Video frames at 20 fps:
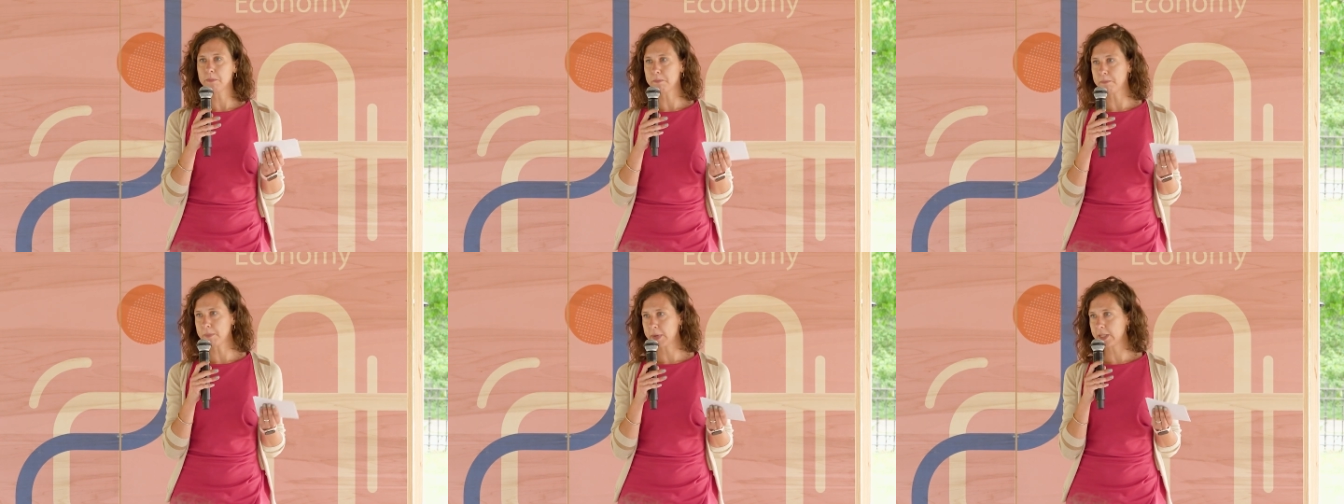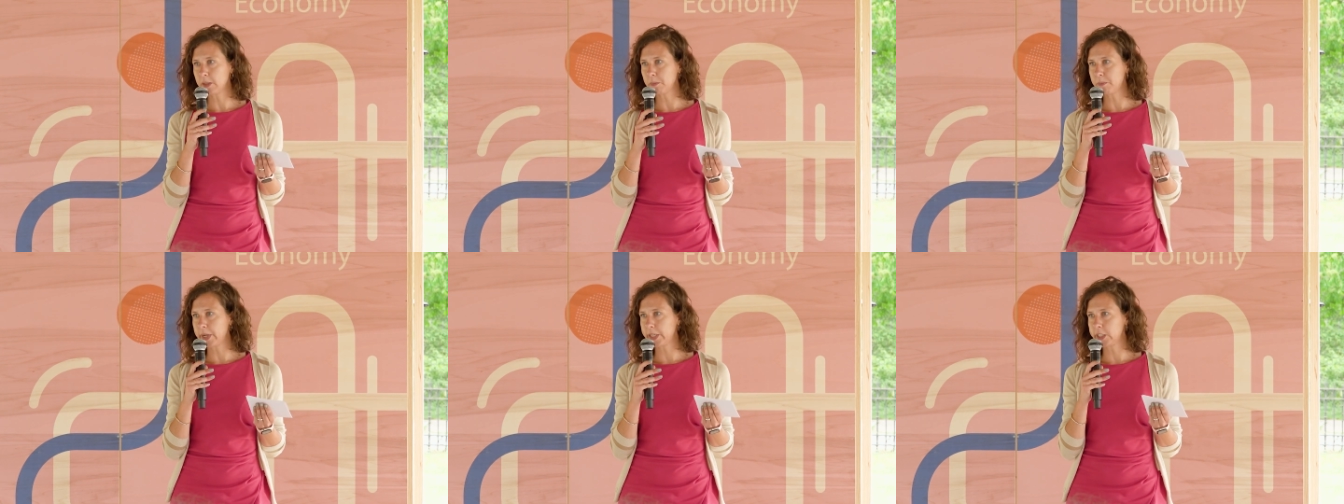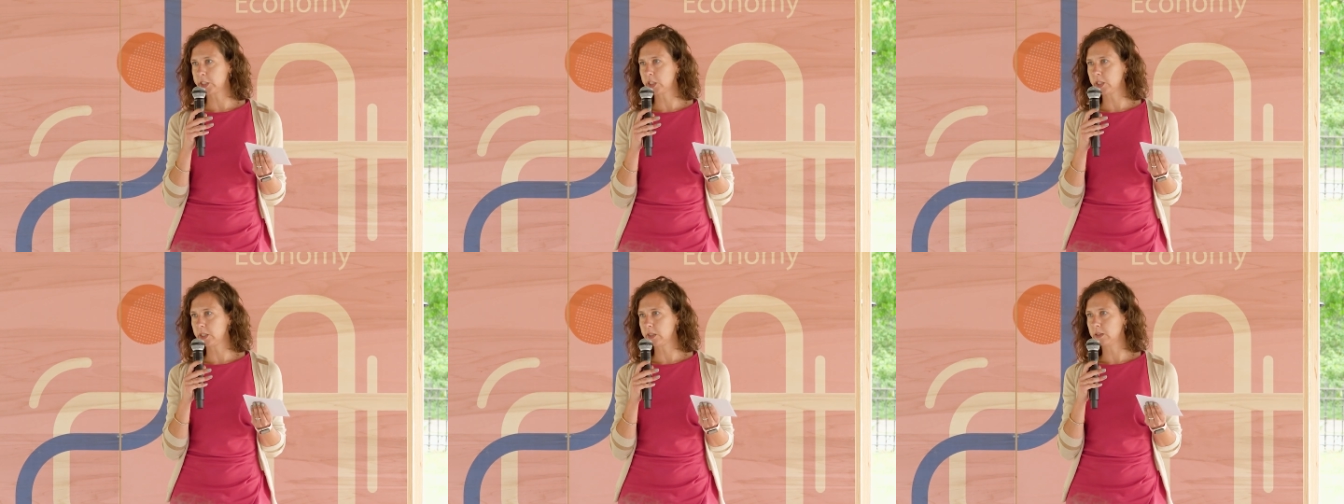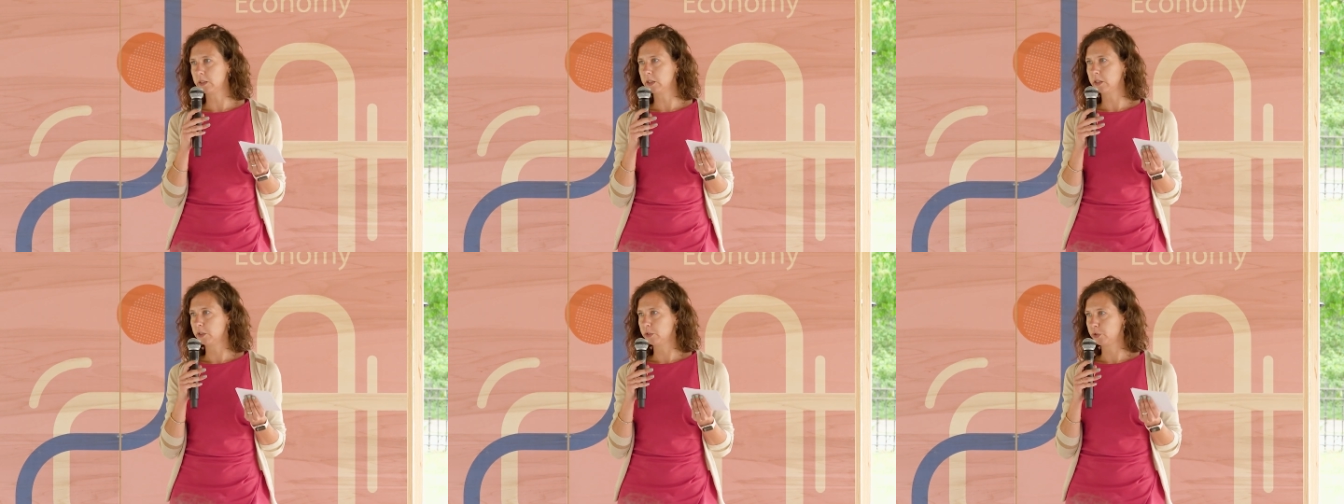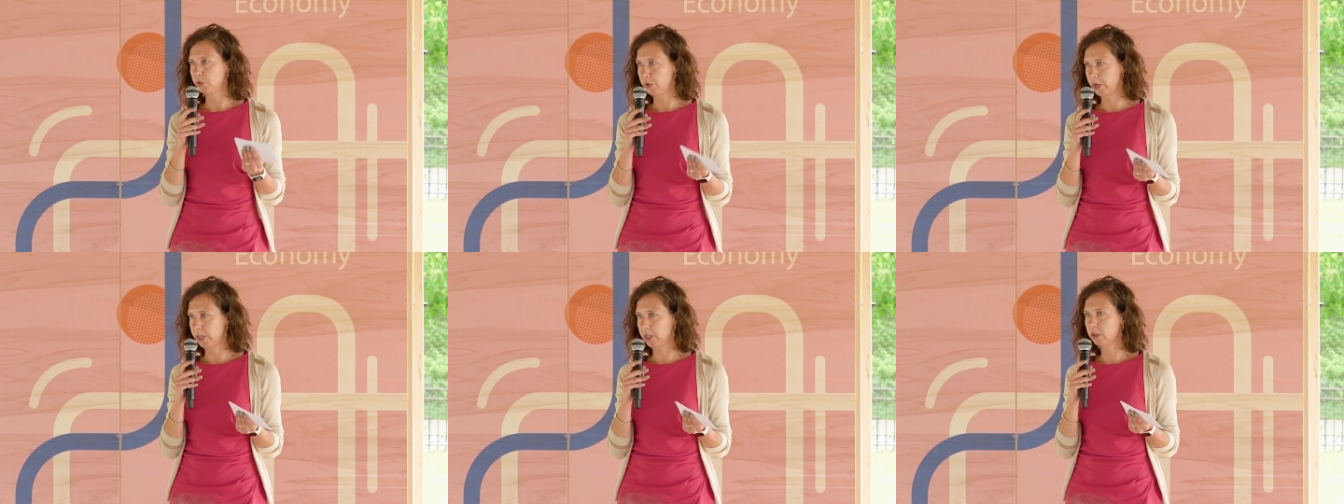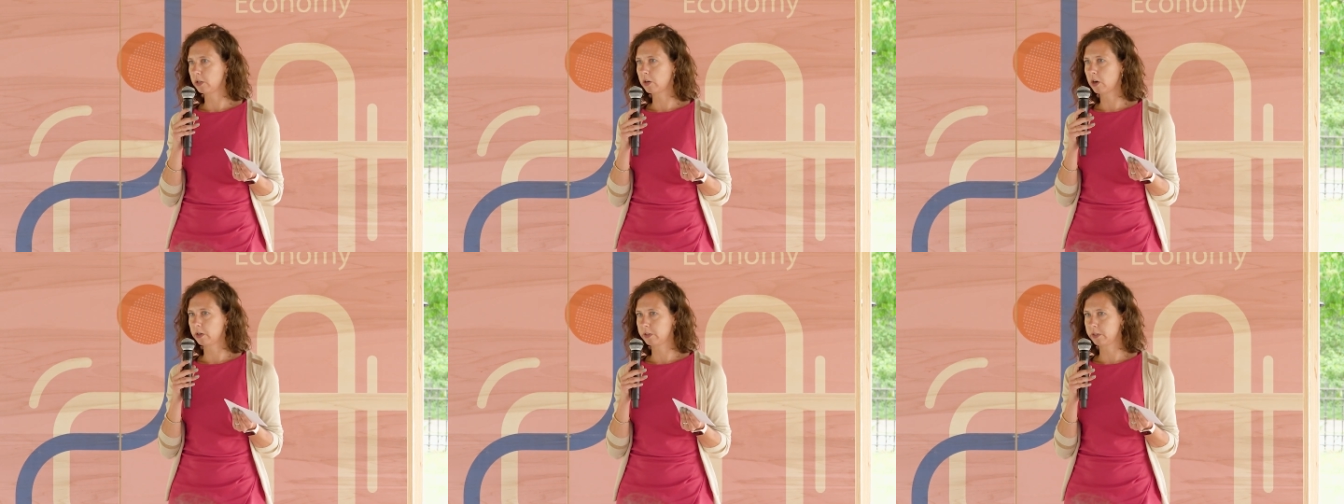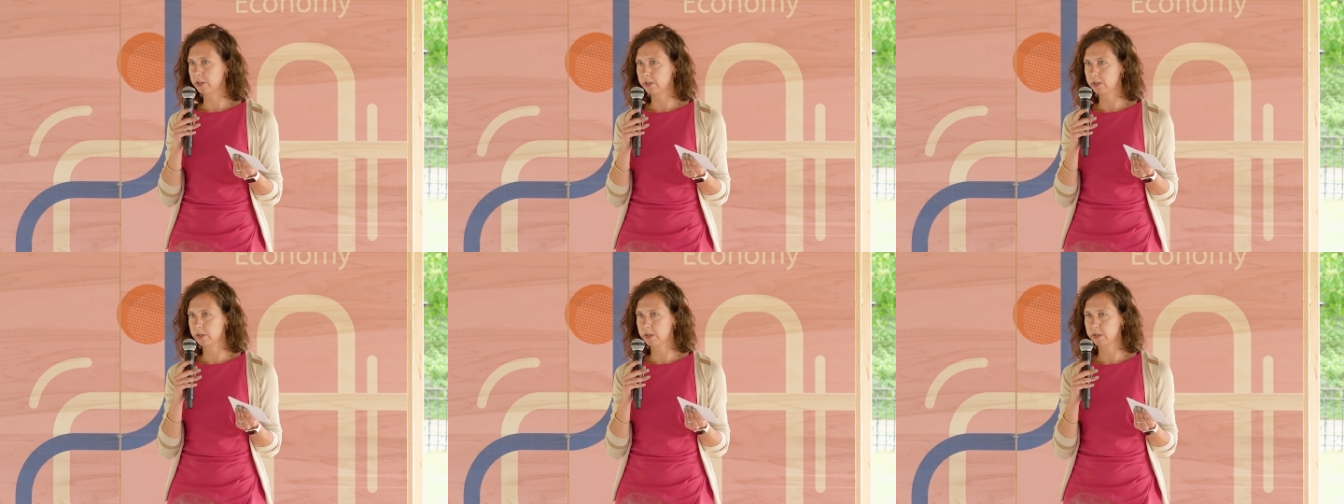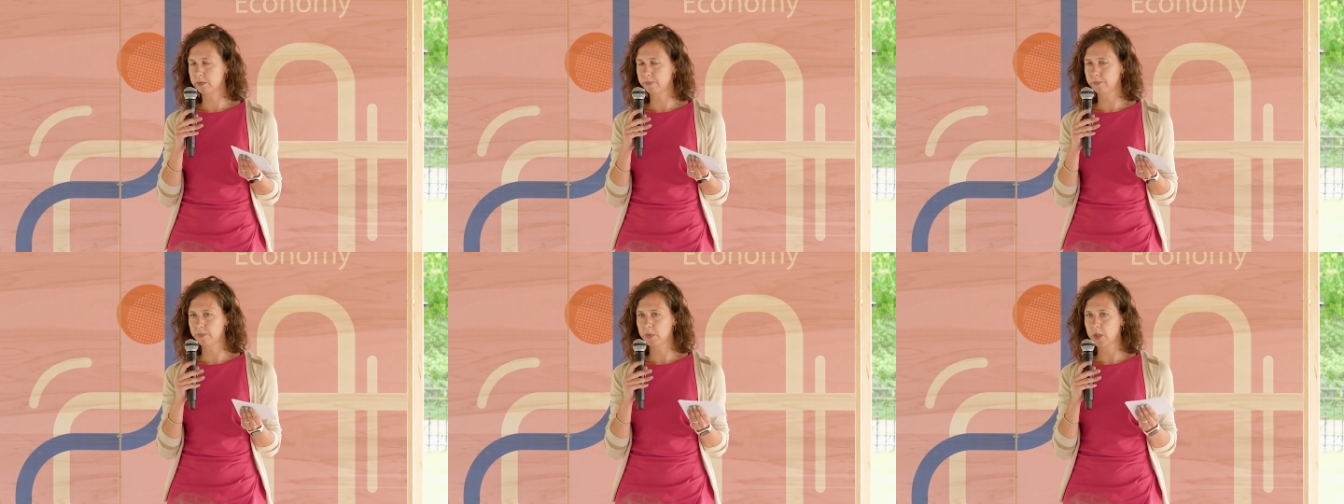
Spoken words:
metal packaging, drink cartons.